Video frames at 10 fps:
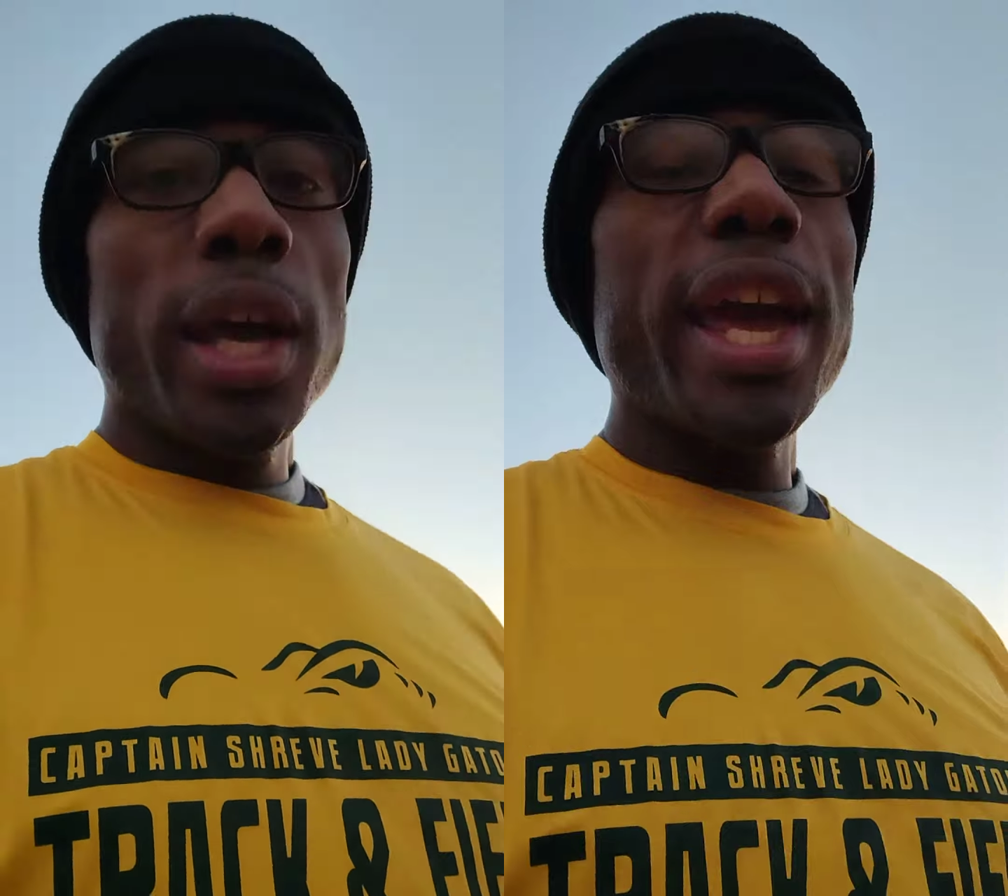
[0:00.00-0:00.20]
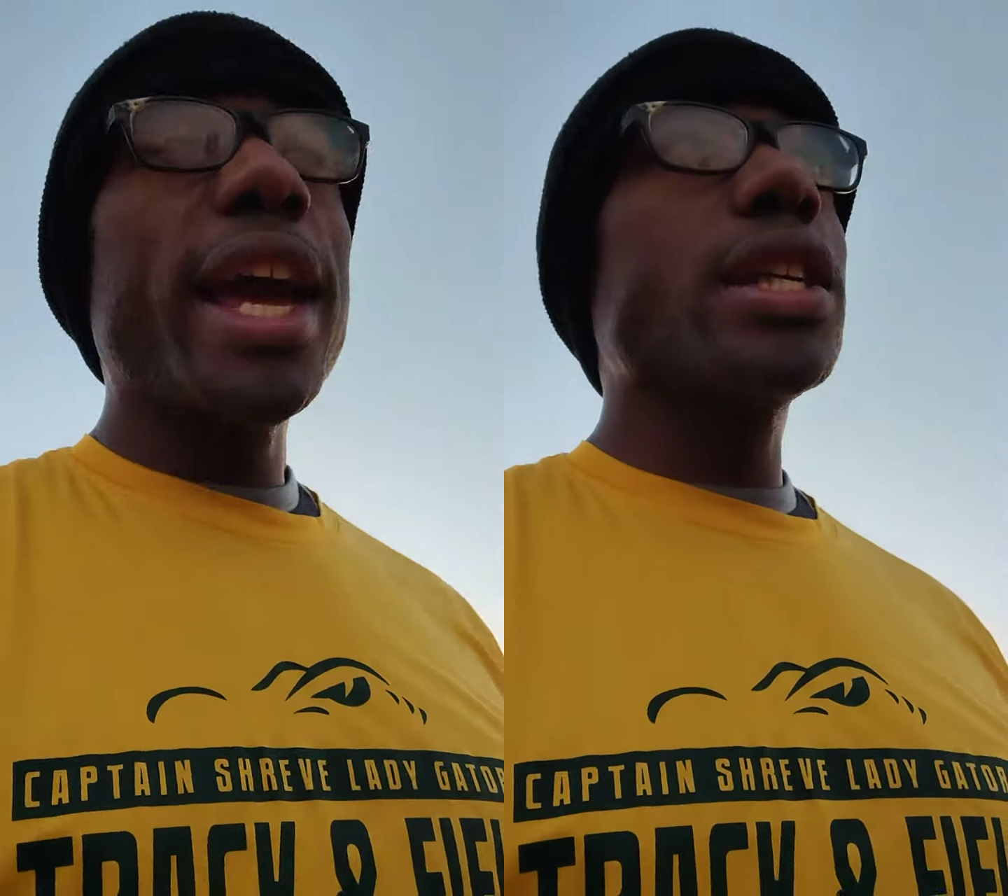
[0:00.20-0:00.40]

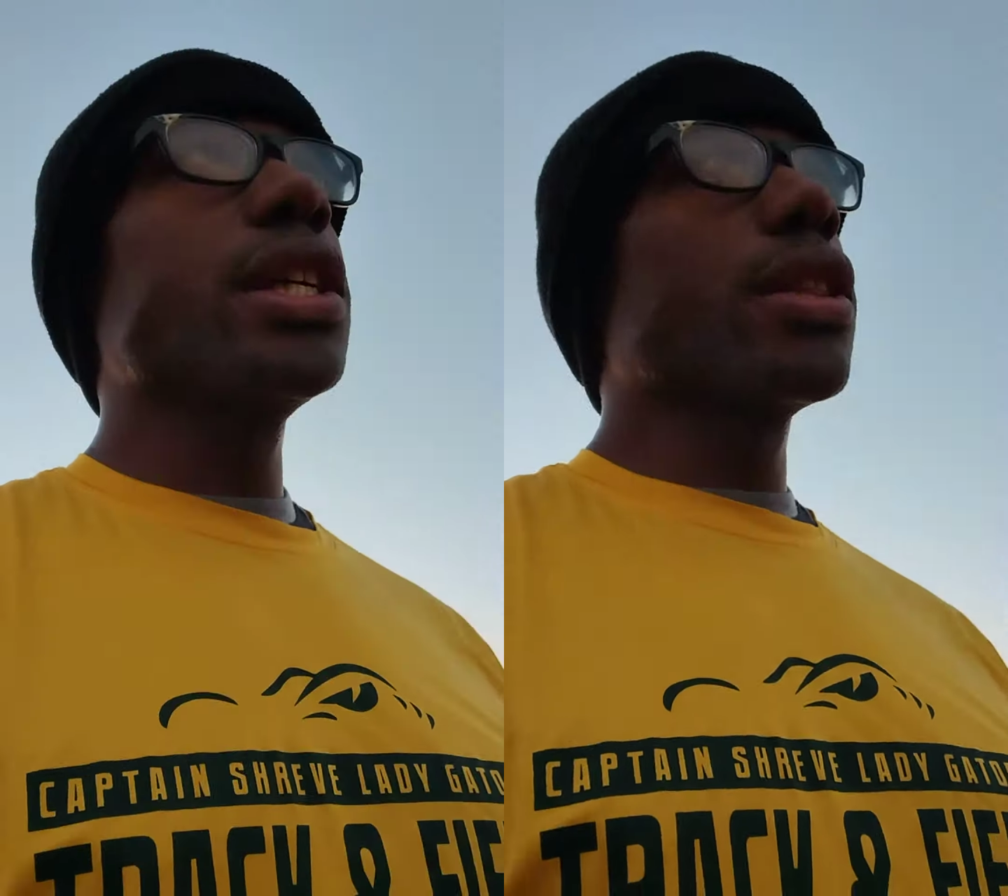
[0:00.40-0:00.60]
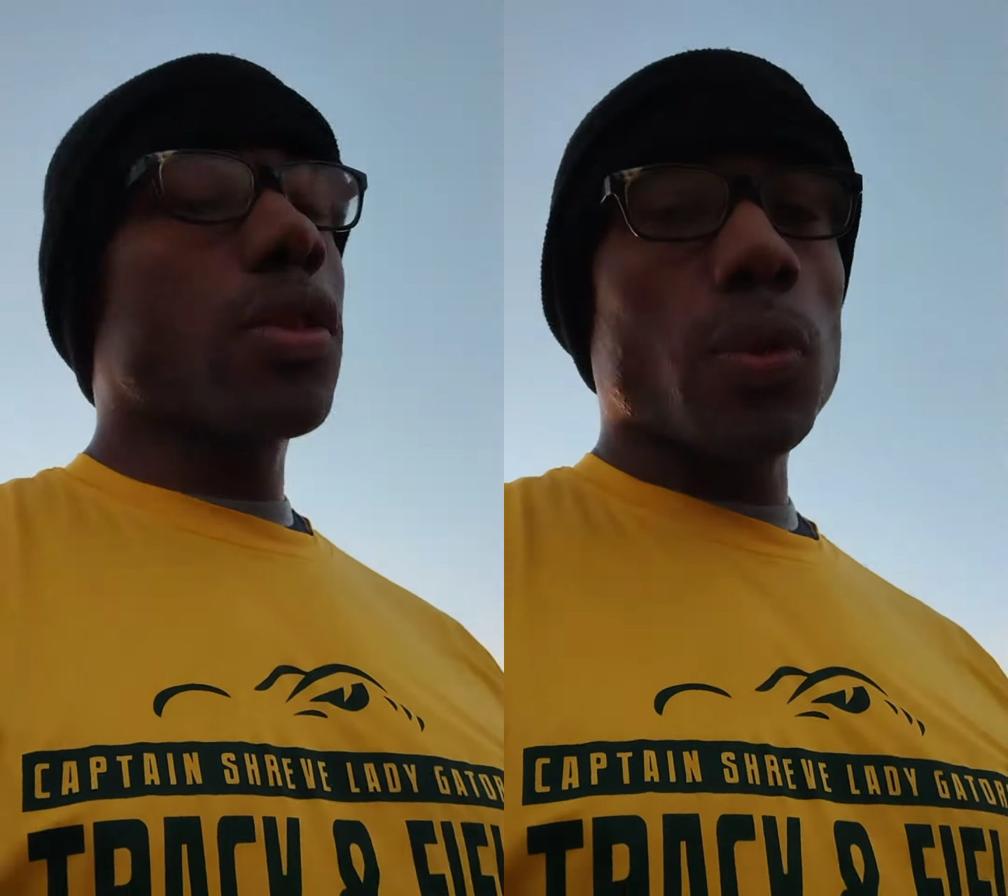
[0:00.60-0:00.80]

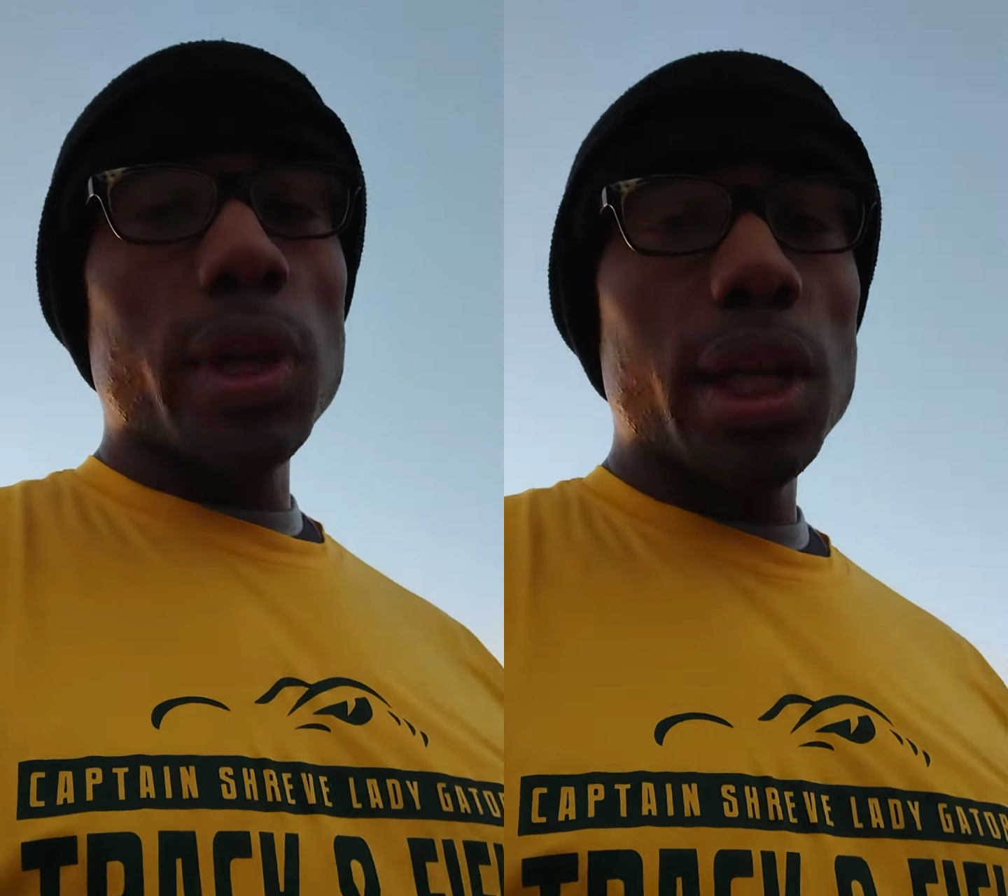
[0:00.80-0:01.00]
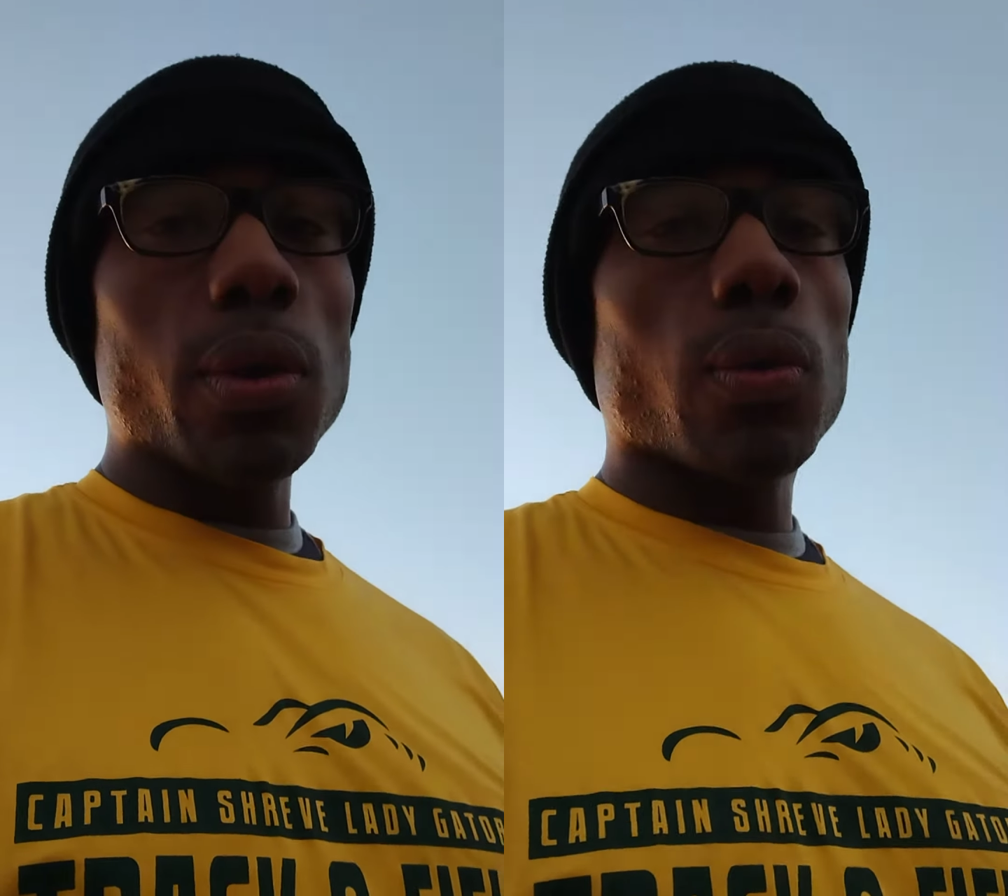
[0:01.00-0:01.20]

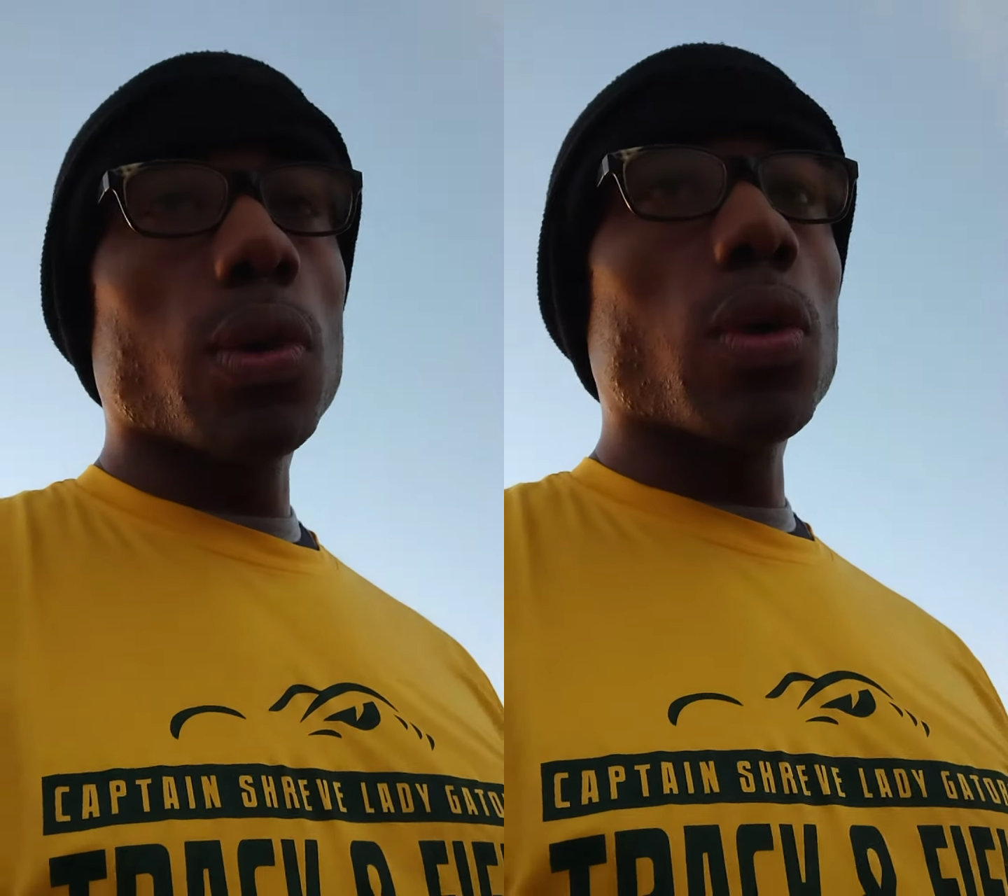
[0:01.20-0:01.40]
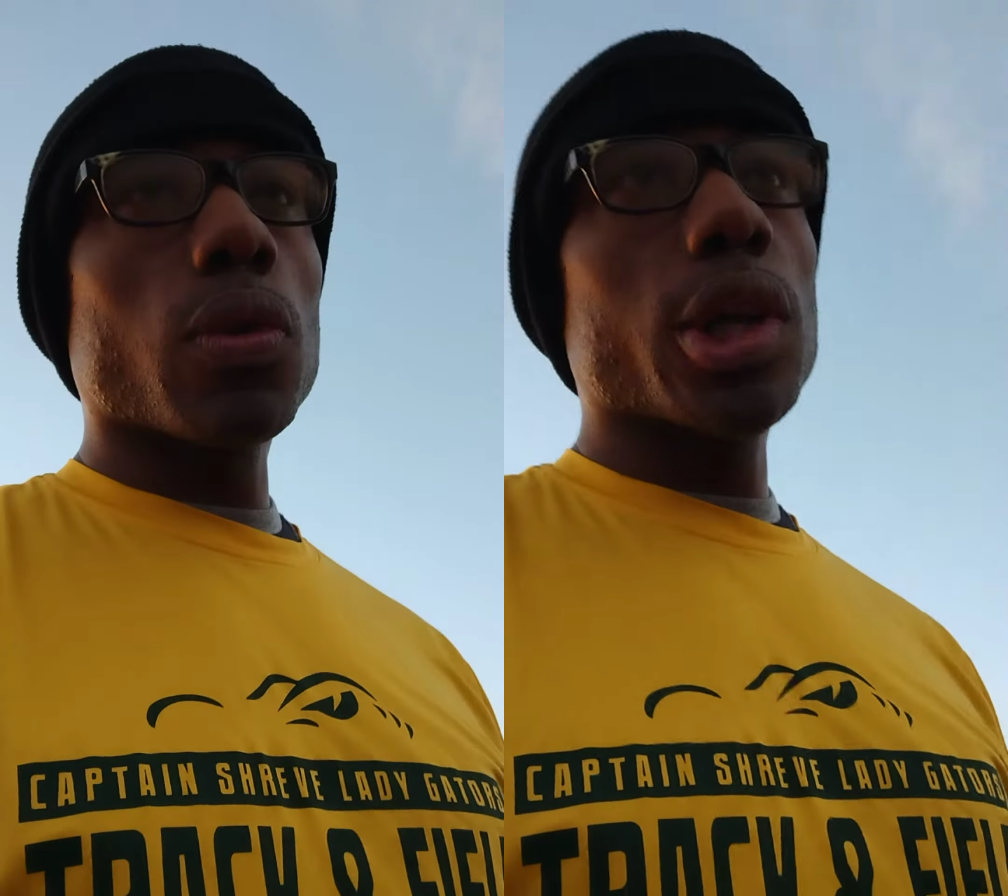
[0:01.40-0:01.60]
AG3
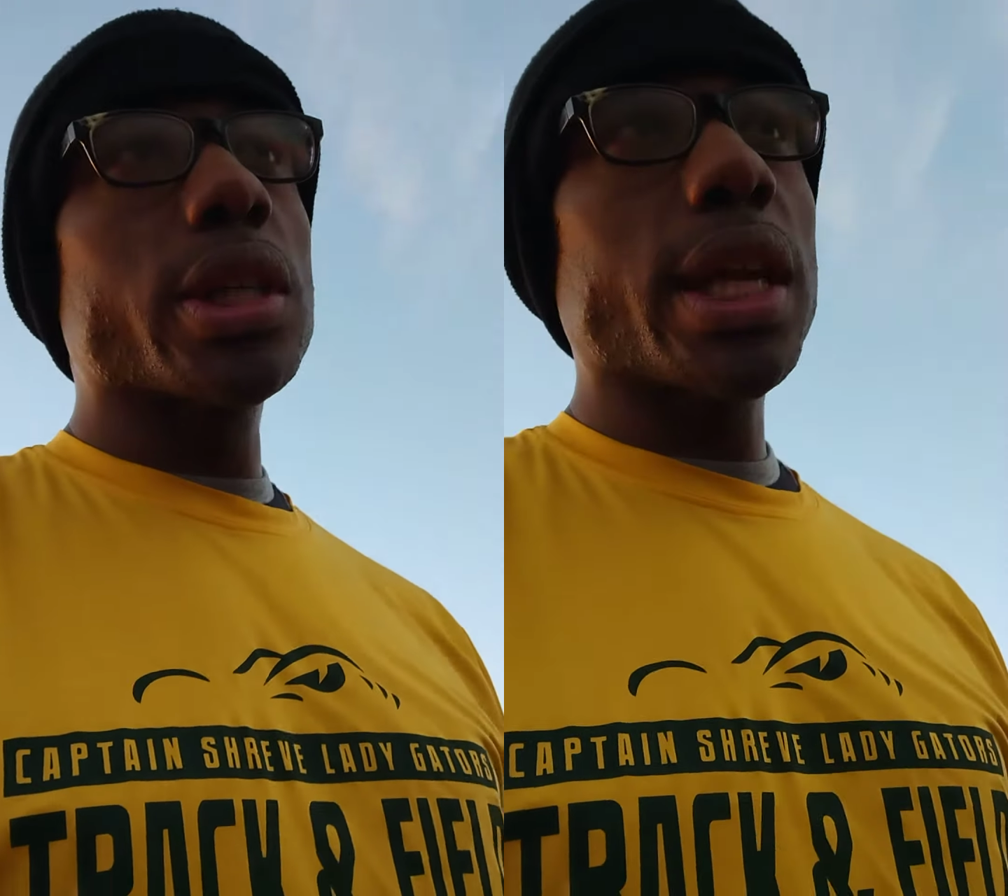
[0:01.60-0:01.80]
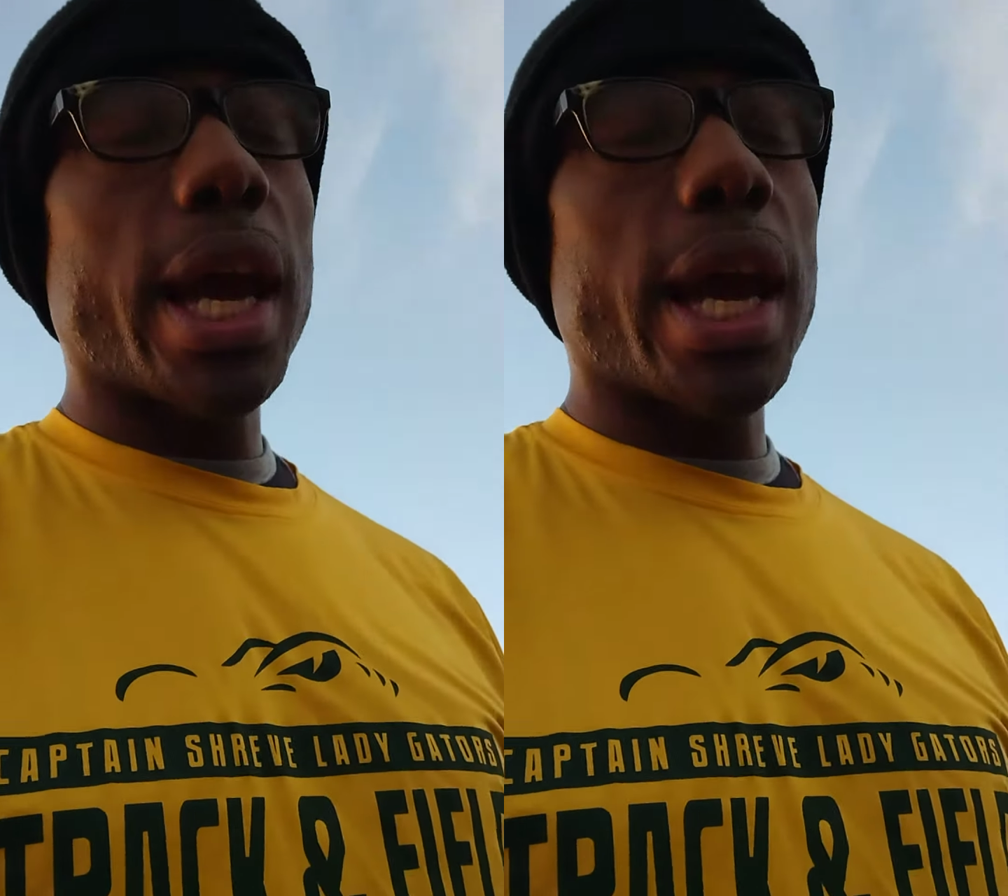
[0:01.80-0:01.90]
Roadrunners